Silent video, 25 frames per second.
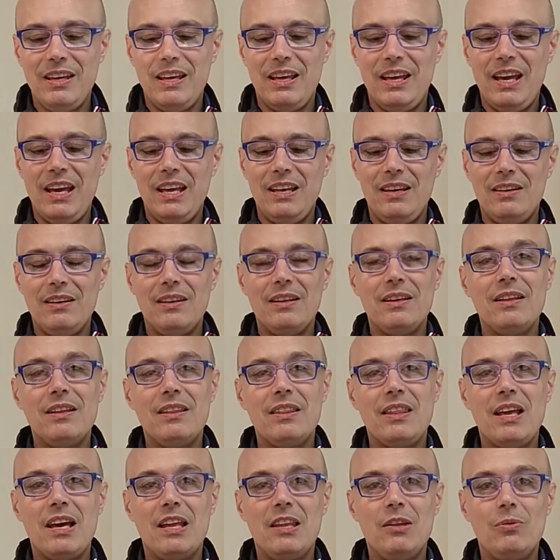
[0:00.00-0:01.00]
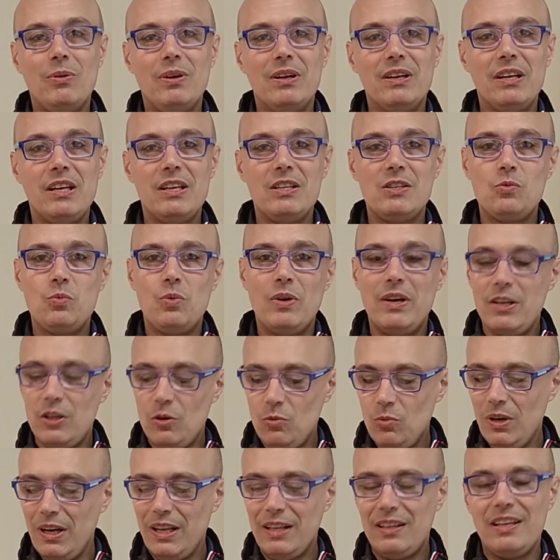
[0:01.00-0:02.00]
And the other one is where you
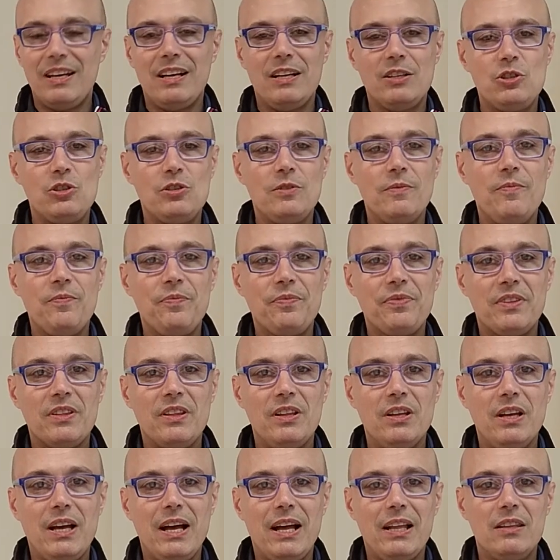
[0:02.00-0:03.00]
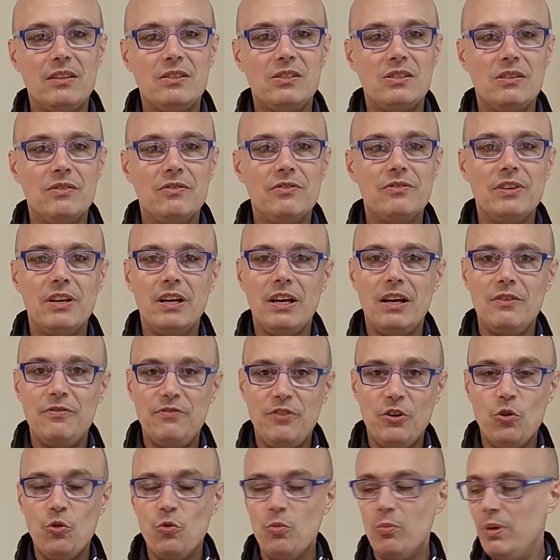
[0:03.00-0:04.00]
will attach the adhesive
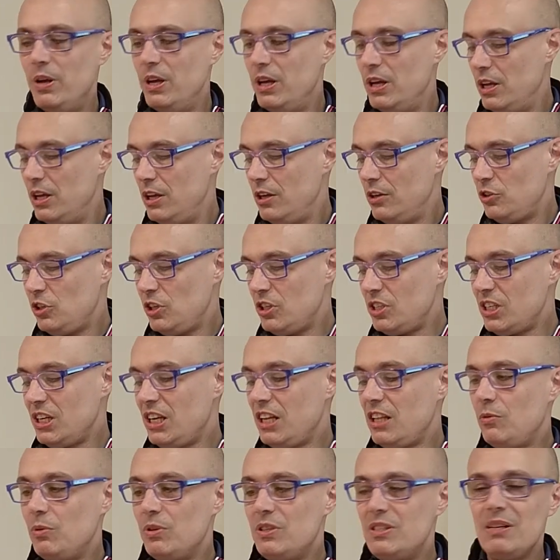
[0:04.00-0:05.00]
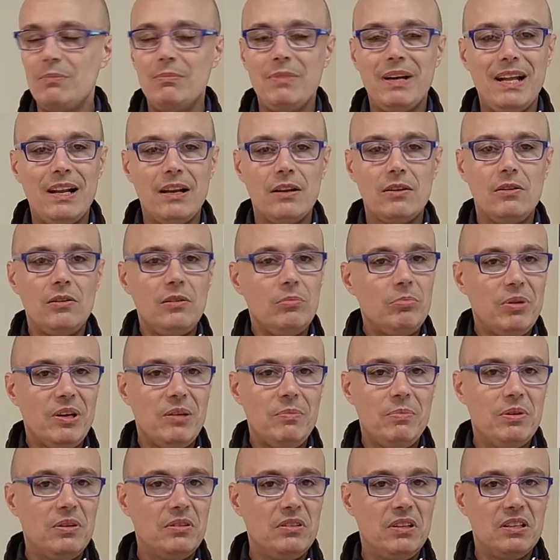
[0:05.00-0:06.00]
foam. Just clean it with some alcohol,
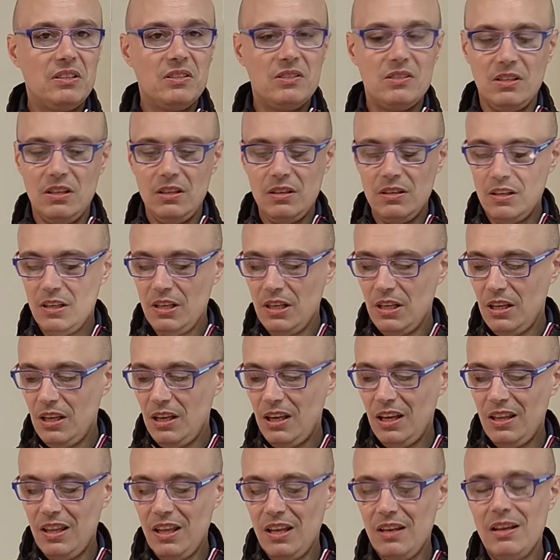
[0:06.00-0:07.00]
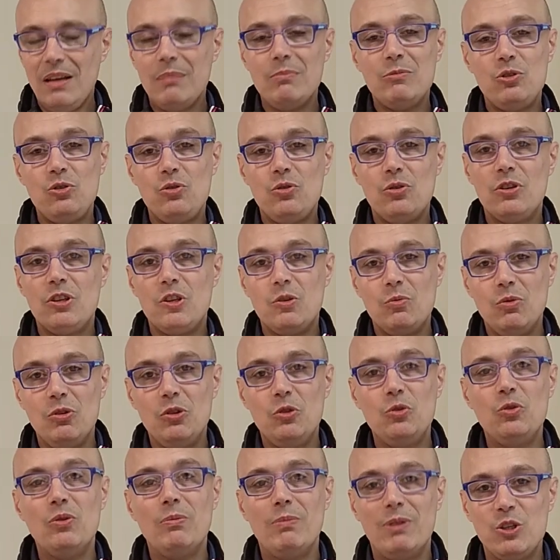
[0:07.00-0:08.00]
paper, that's it. And then I'm sure you will
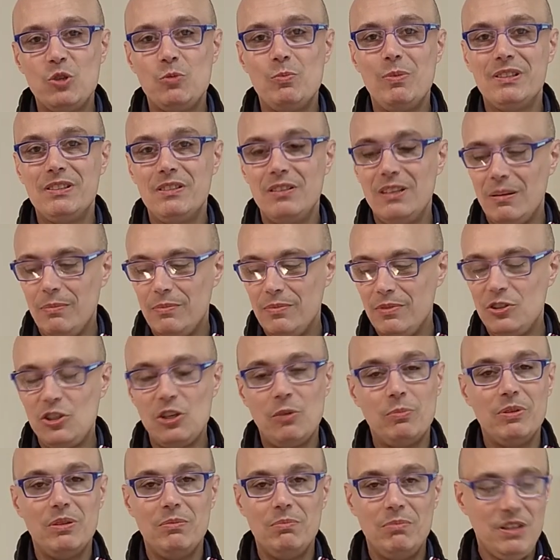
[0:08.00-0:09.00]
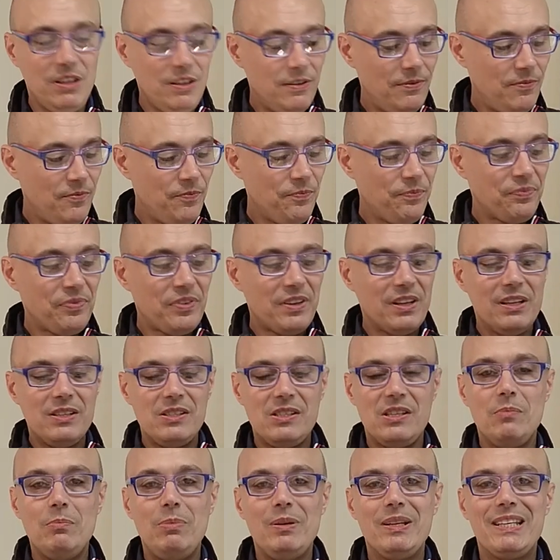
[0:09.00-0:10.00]
do a much better job than me,
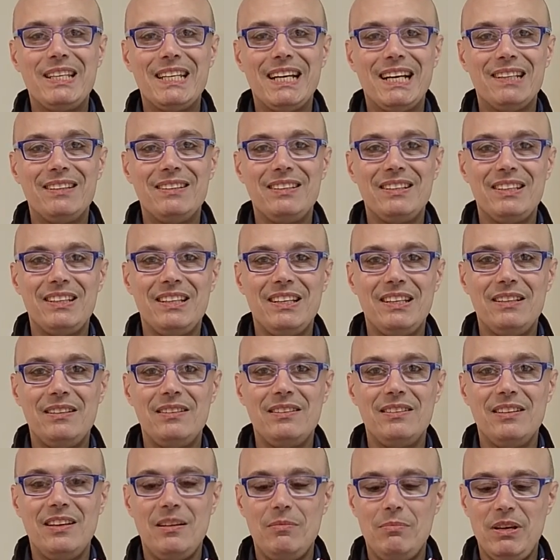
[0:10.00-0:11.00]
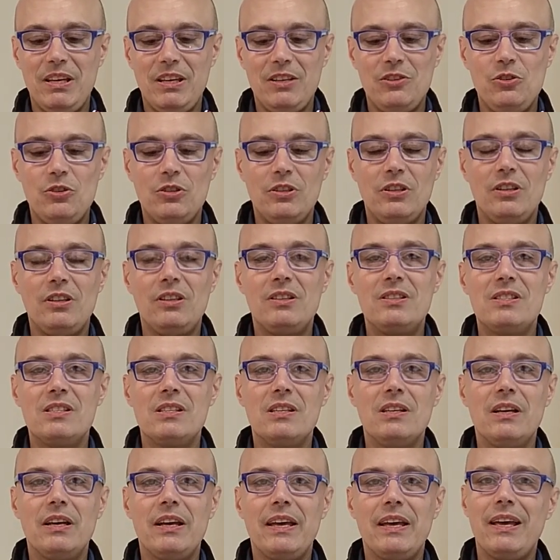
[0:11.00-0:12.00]
simply cutting it and making sure that it's
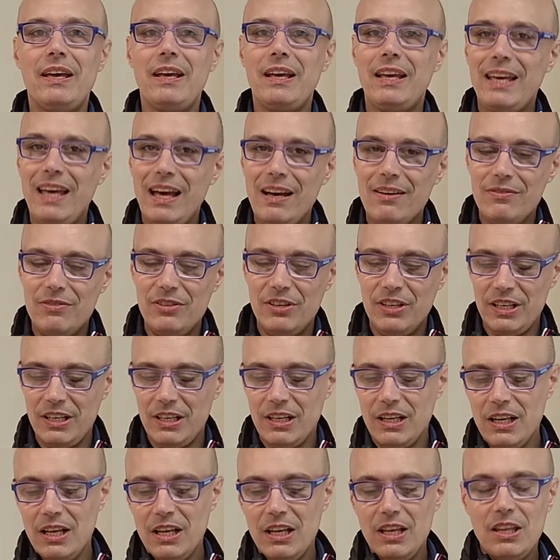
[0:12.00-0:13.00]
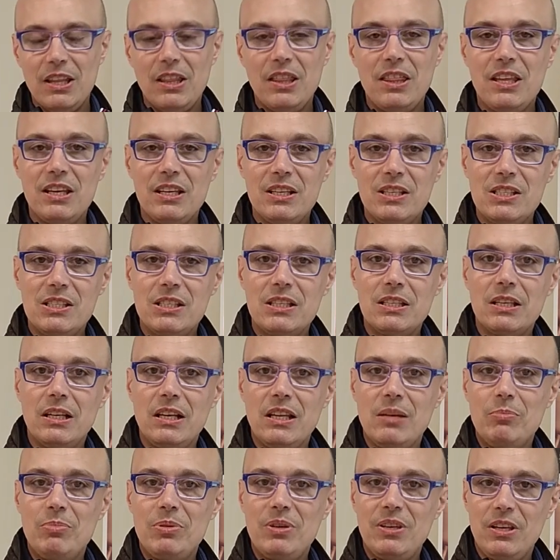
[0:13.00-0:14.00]
covering this
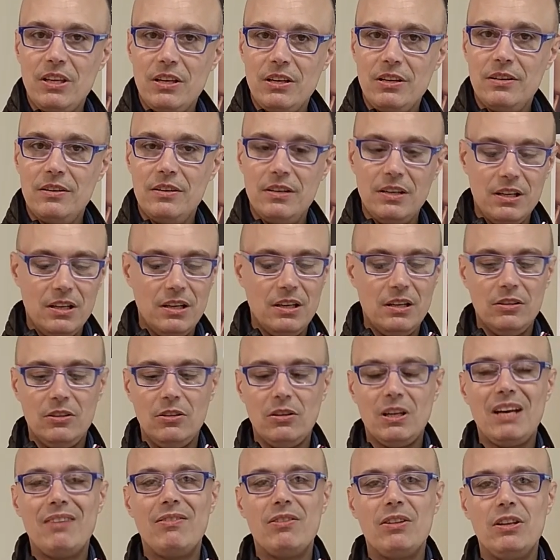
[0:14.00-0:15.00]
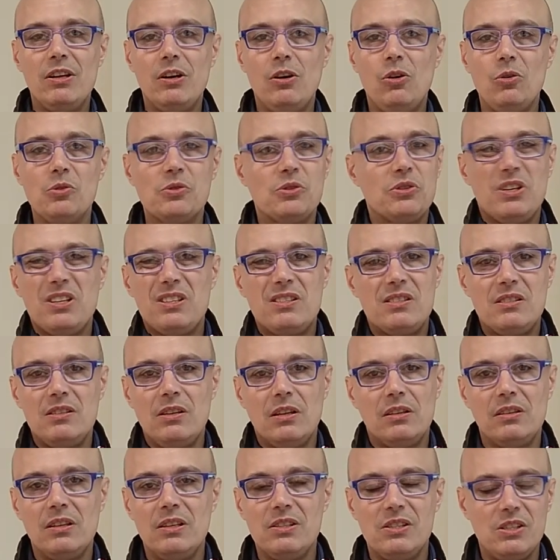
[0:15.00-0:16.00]
lip here. Don't cover the holes, it's
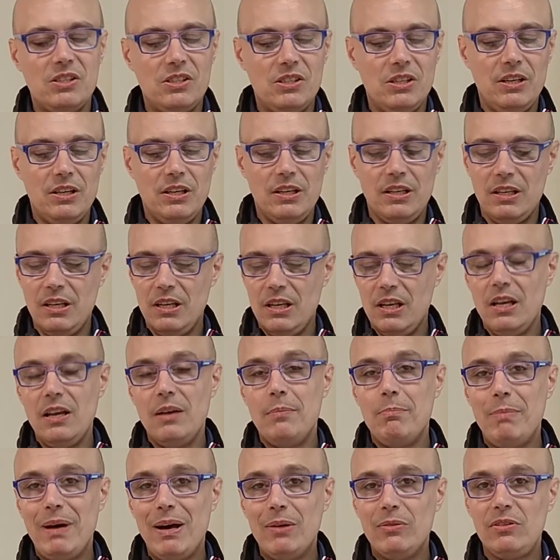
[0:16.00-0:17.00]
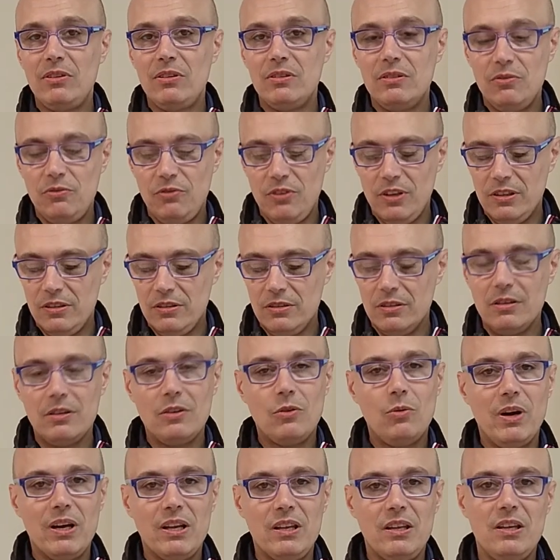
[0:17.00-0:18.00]
not necessary. Mounting of the filter,
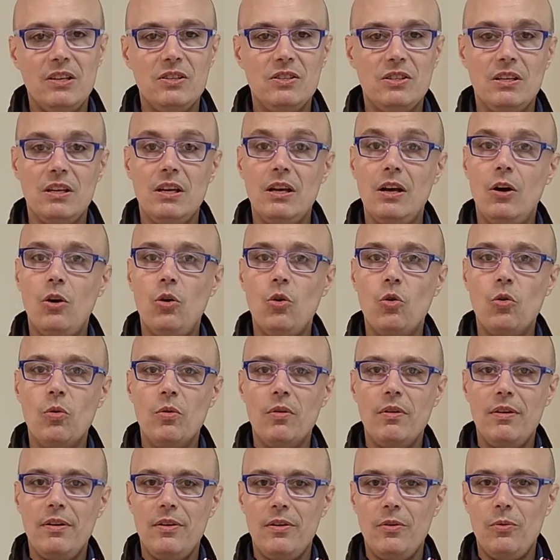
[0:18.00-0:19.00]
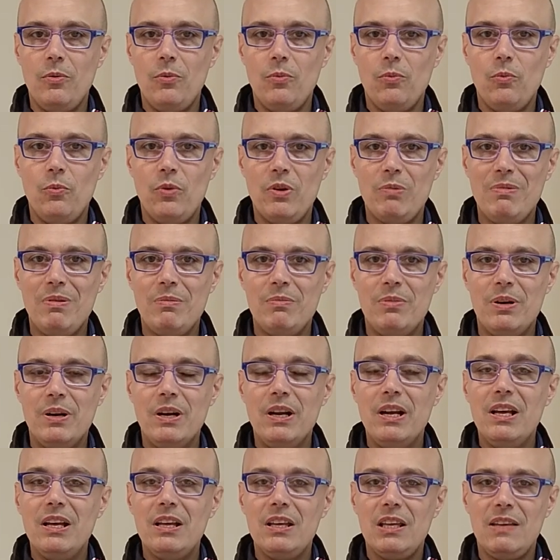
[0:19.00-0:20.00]
quite easy. Oh, remember,
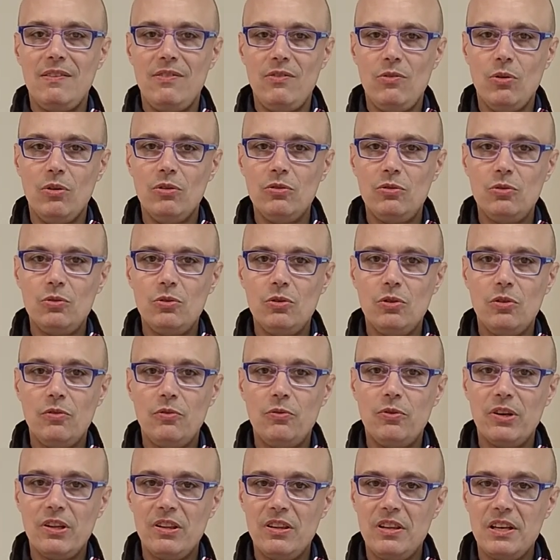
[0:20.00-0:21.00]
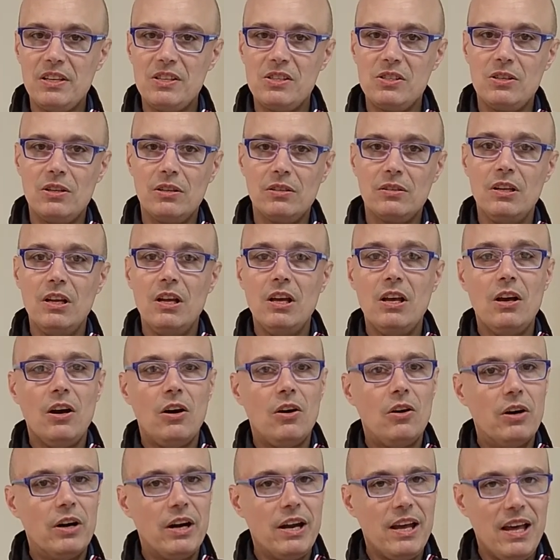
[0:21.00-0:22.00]
if you want to go for a desert
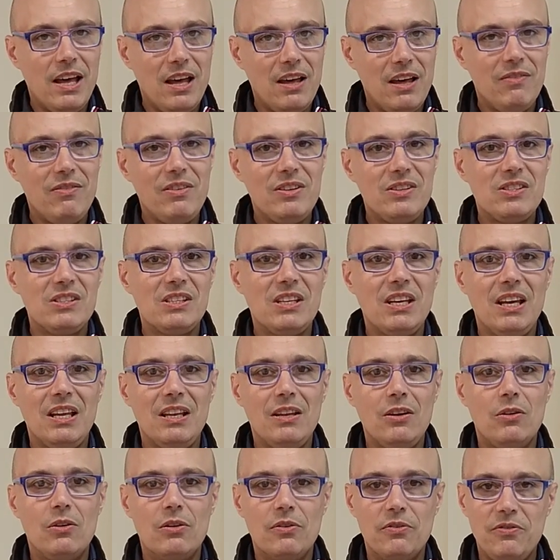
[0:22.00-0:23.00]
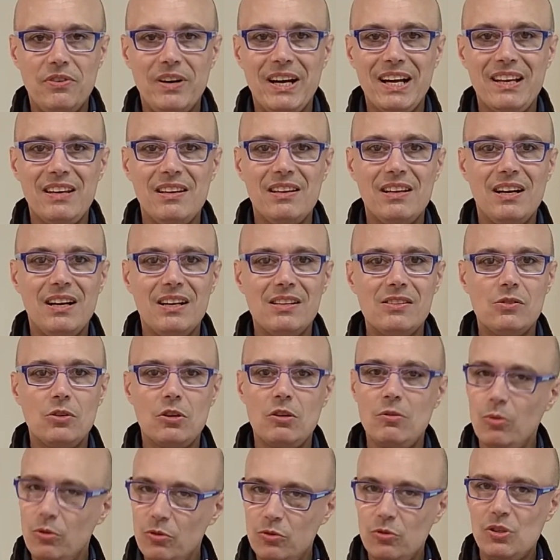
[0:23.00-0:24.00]
or a heavy sand or fine dust, or
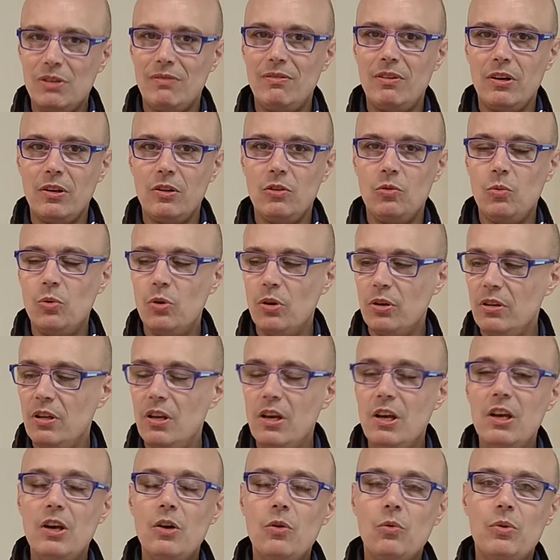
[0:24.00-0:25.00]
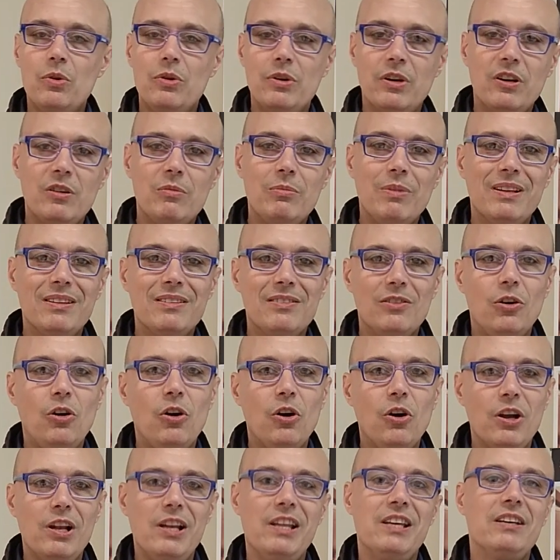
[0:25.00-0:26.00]
you want to travel around the world, we recommend
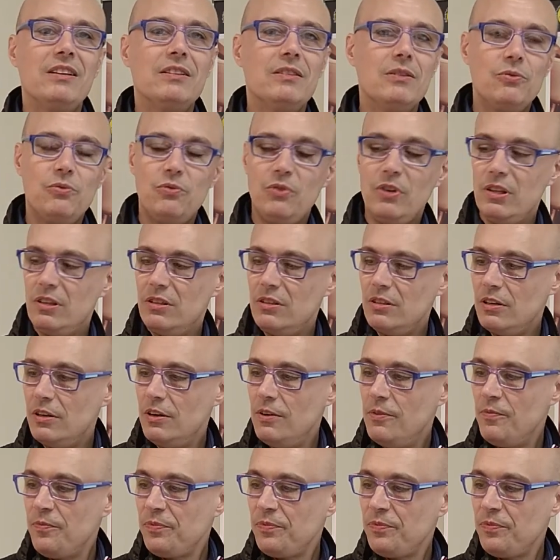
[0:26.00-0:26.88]
oiling the filter.